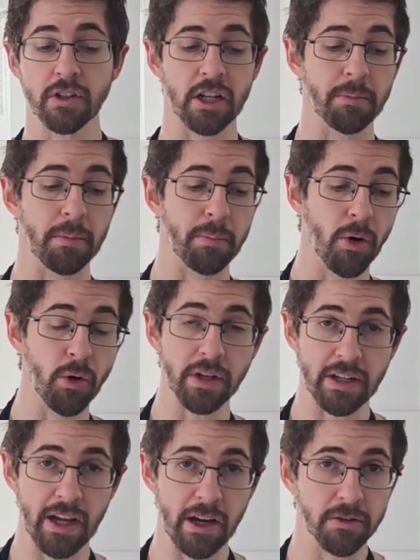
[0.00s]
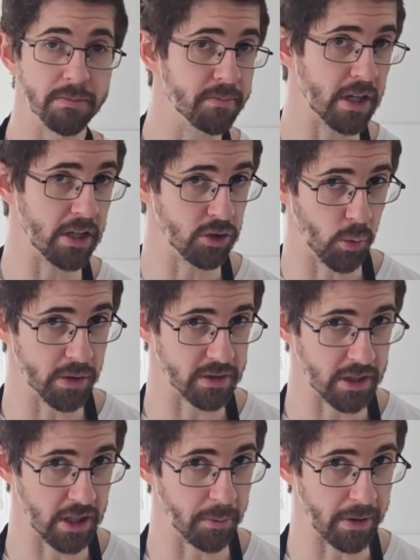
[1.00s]
are going to be broken down and new ones are
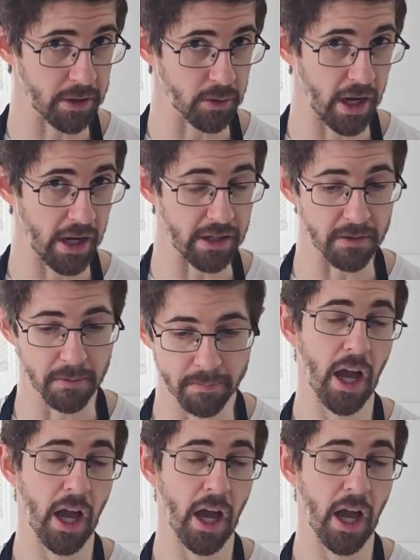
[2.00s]
going to be created.